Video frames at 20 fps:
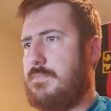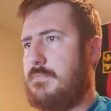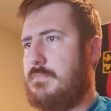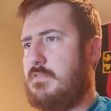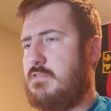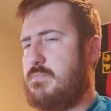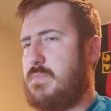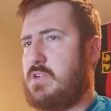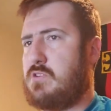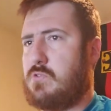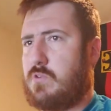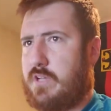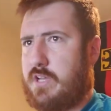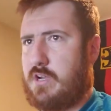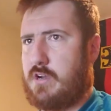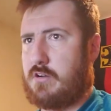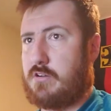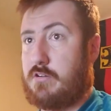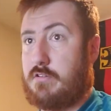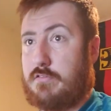special
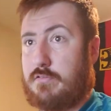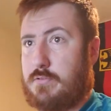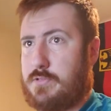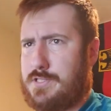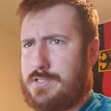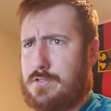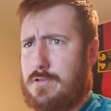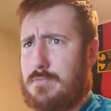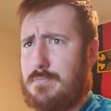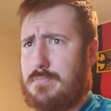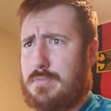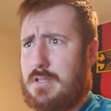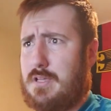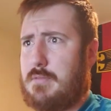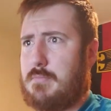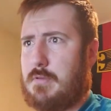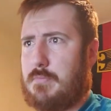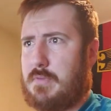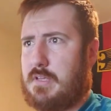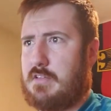characters, which I don't blame
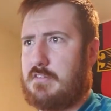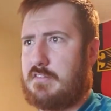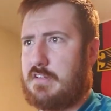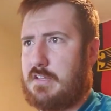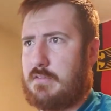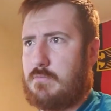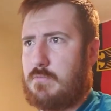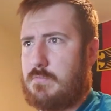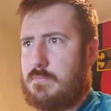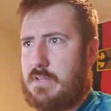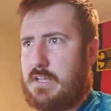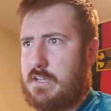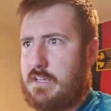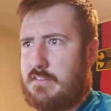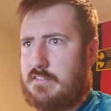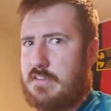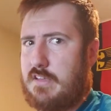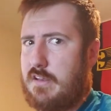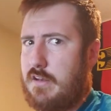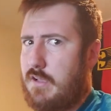them, because like I
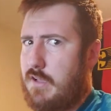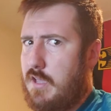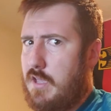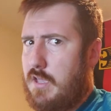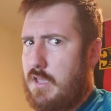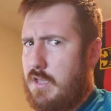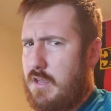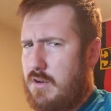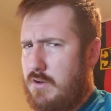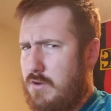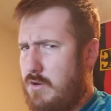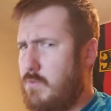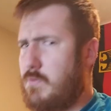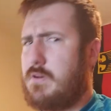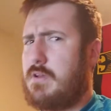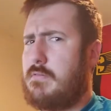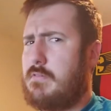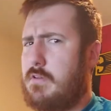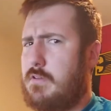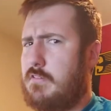said, no one
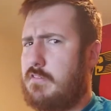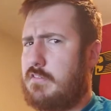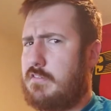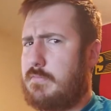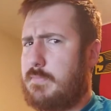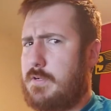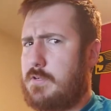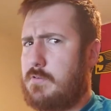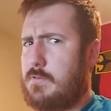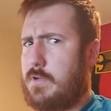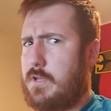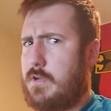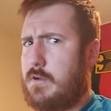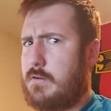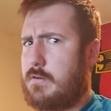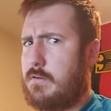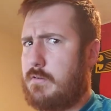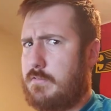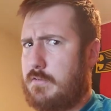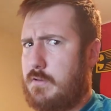ever uses special
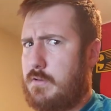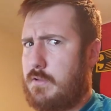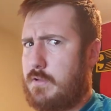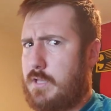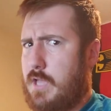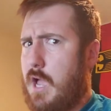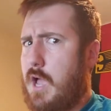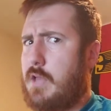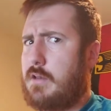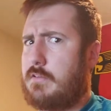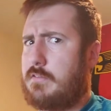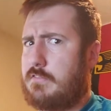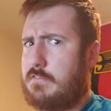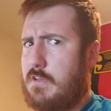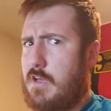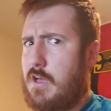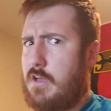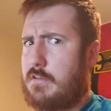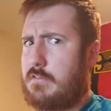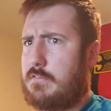characters, and it kind of
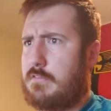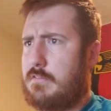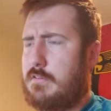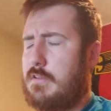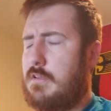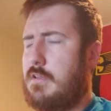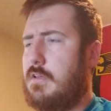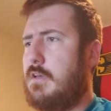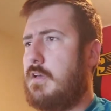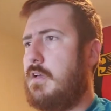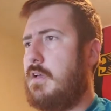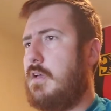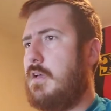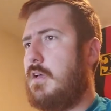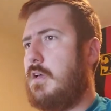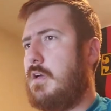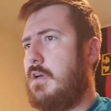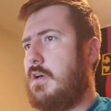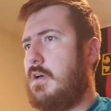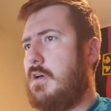sucks.
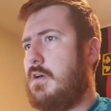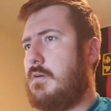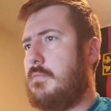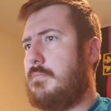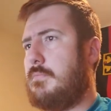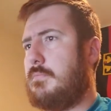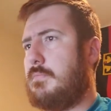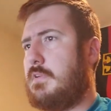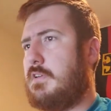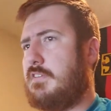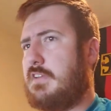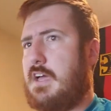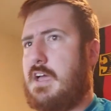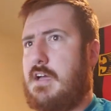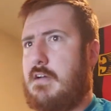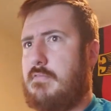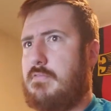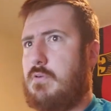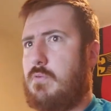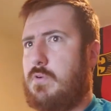Because I
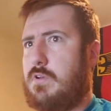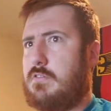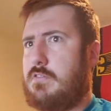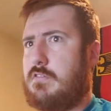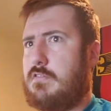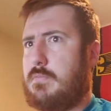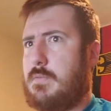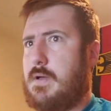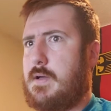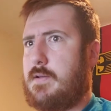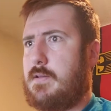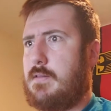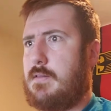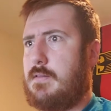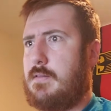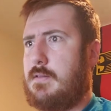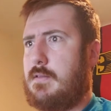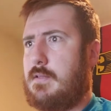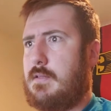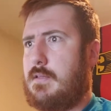have the Winters model,
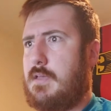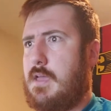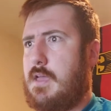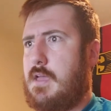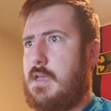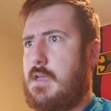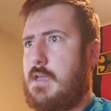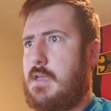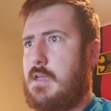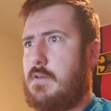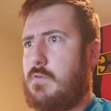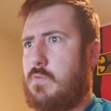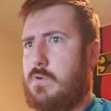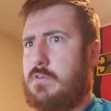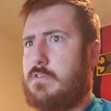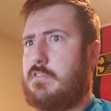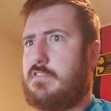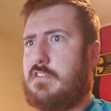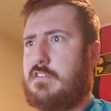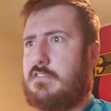and
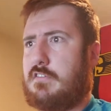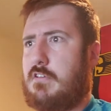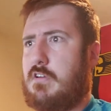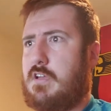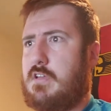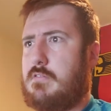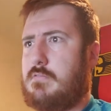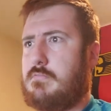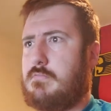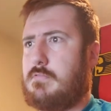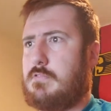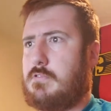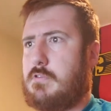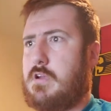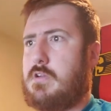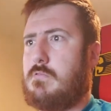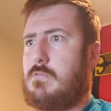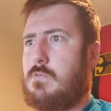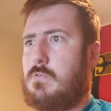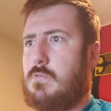Winters has great
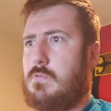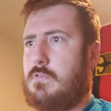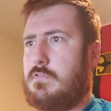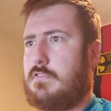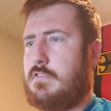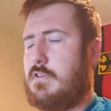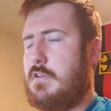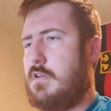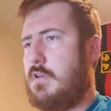rules.